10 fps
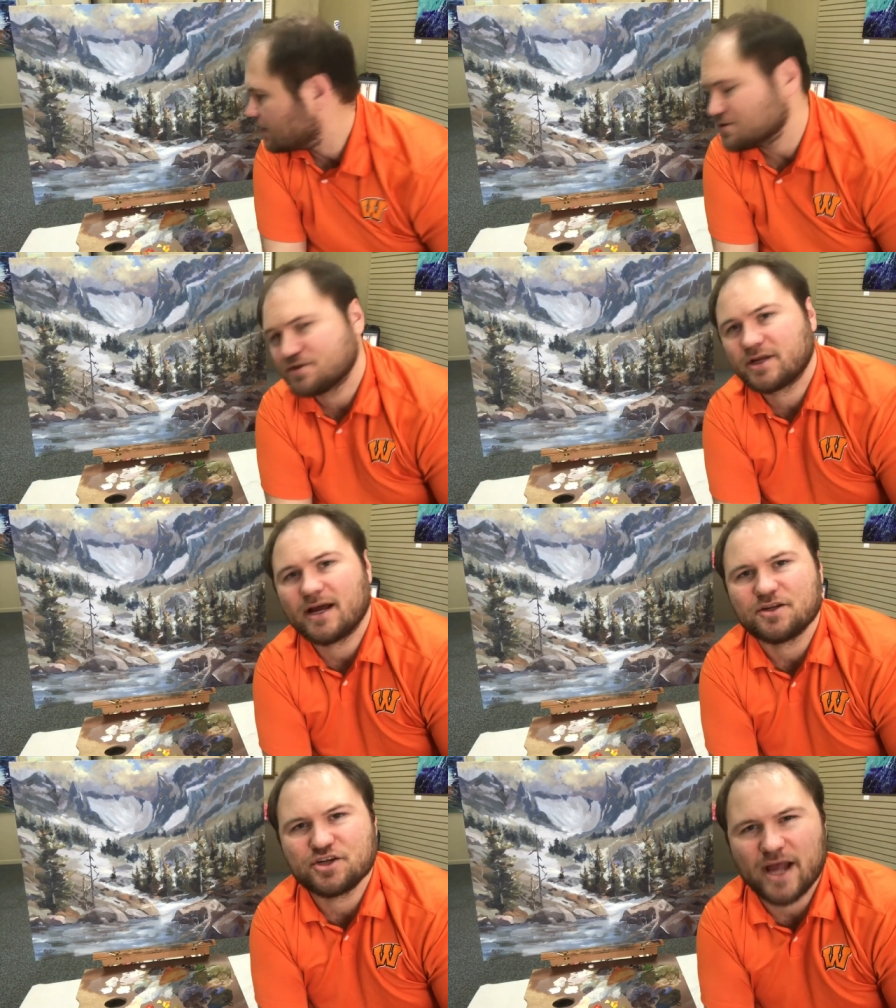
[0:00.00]
just kind
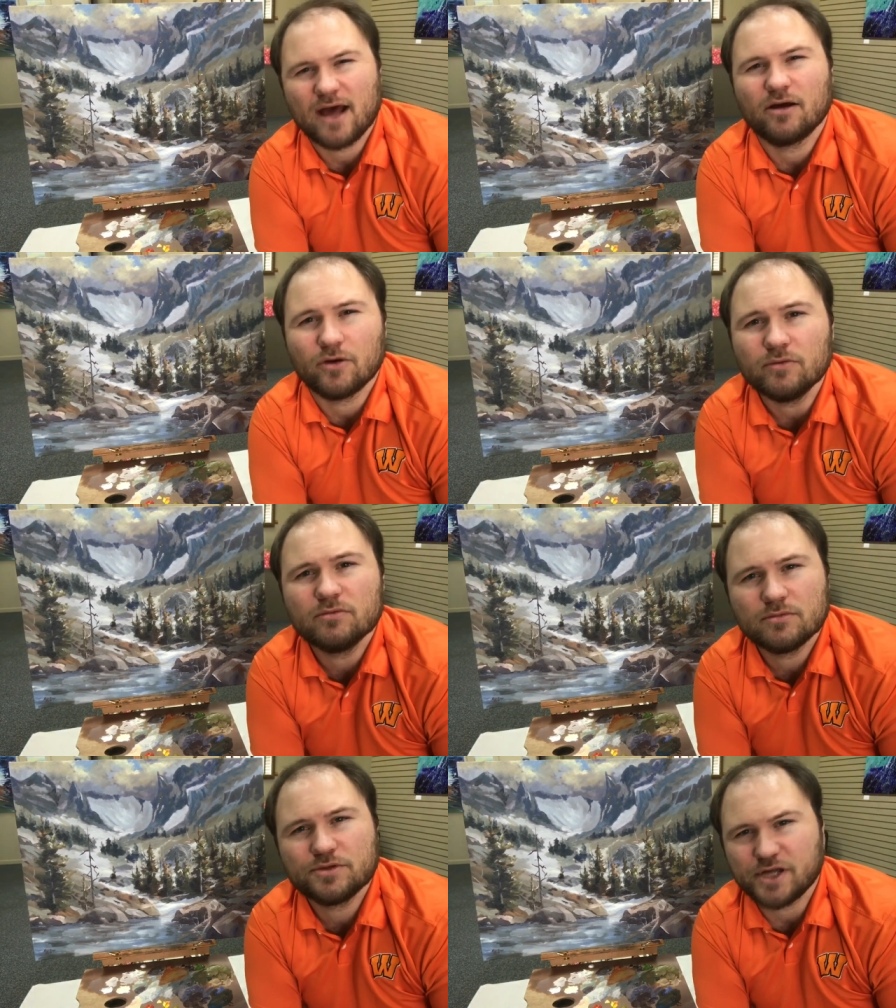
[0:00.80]
of shadow
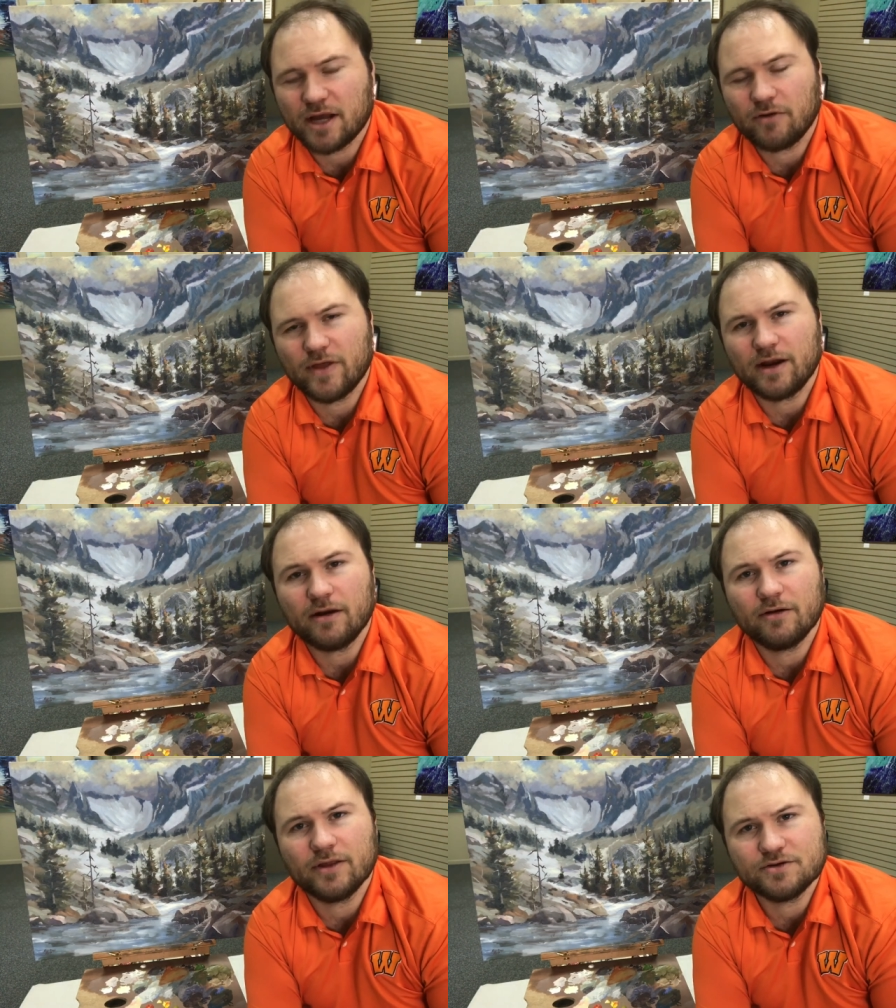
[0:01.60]

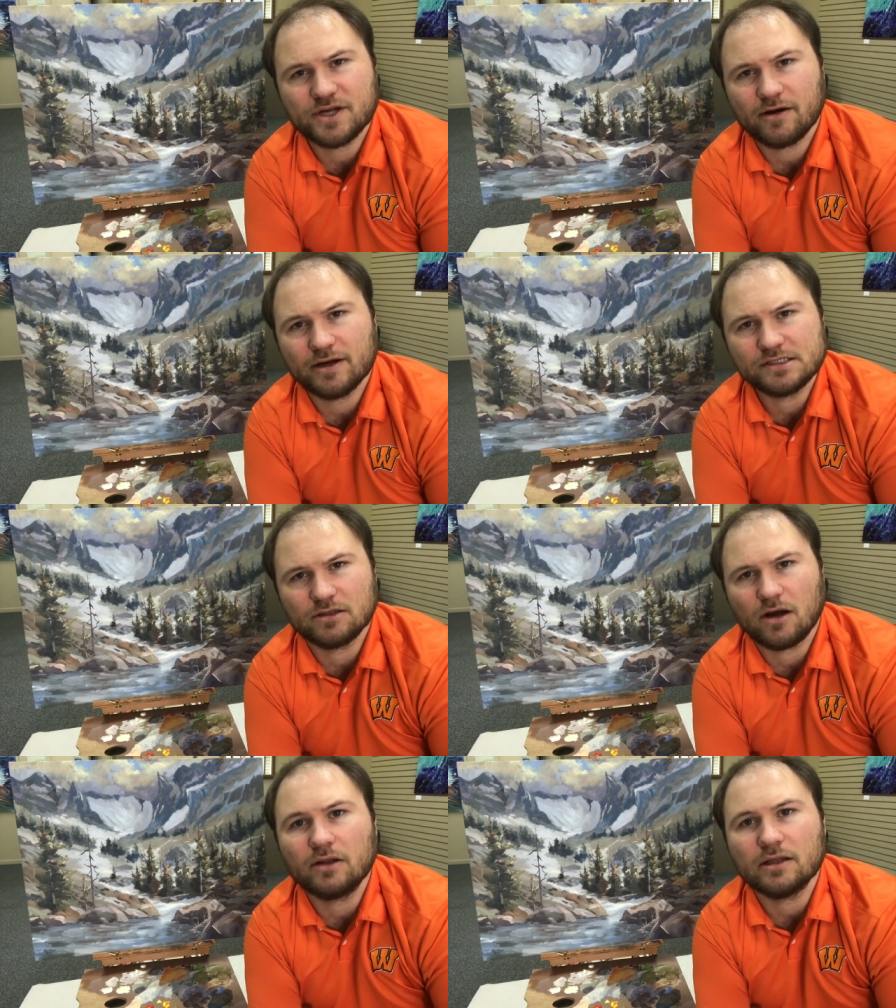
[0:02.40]
those areas
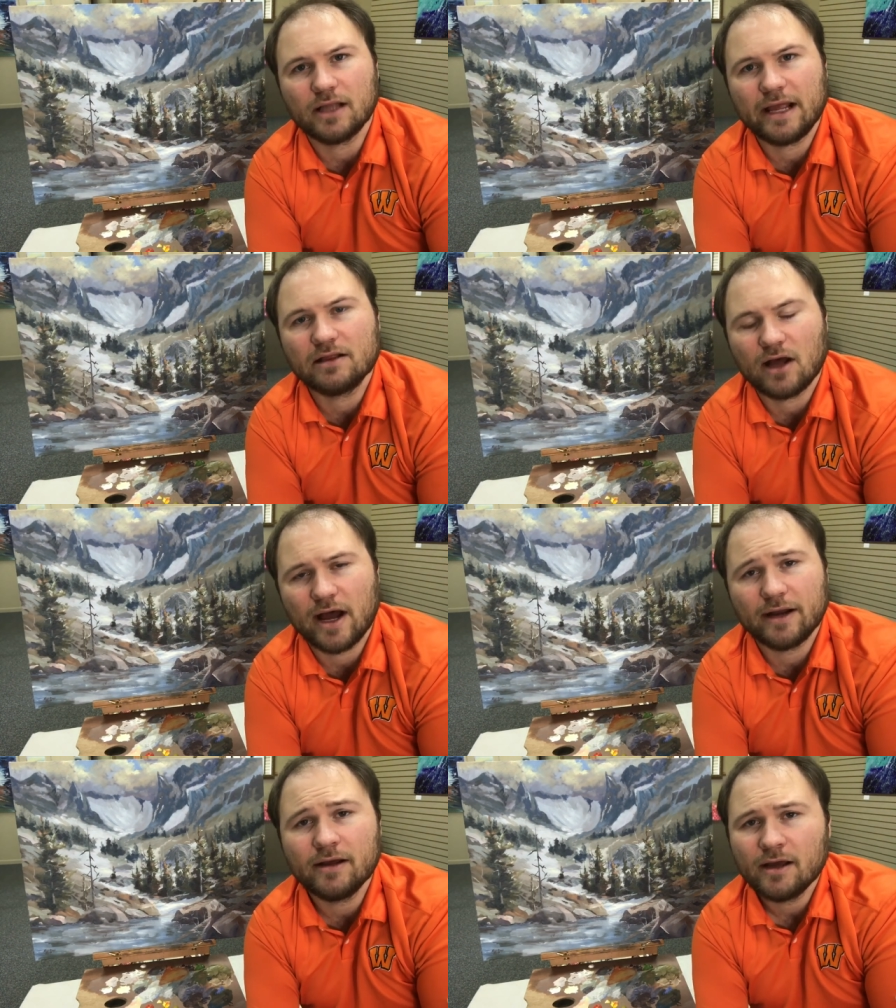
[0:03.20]
along the lake line.